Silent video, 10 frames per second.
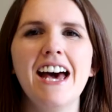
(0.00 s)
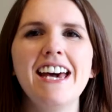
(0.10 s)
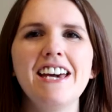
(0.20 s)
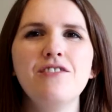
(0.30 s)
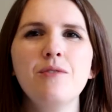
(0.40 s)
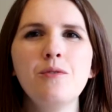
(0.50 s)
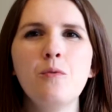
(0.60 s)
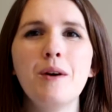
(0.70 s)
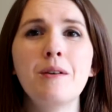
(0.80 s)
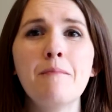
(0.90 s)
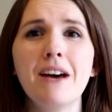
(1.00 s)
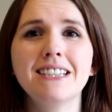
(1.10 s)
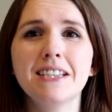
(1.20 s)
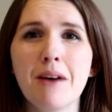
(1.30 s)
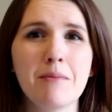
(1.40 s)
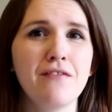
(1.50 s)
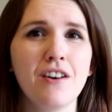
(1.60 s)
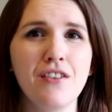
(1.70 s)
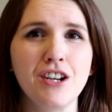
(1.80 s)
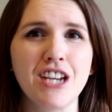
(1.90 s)
Hi everyone, welcome back to the
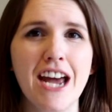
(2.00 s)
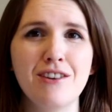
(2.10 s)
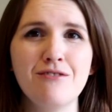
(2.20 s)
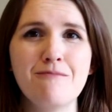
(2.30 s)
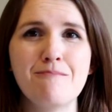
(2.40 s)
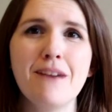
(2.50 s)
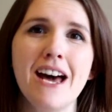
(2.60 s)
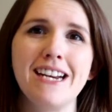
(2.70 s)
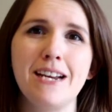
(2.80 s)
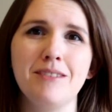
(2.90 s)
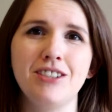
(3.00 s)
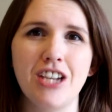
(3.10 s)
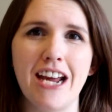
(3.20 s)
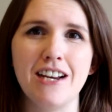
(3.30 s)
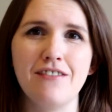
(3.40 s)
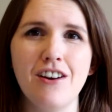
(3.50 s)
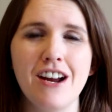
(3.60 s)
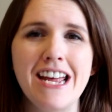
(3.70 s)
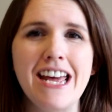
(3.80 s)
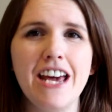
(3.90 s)
Mamafurfur channel. My name is Jennifer.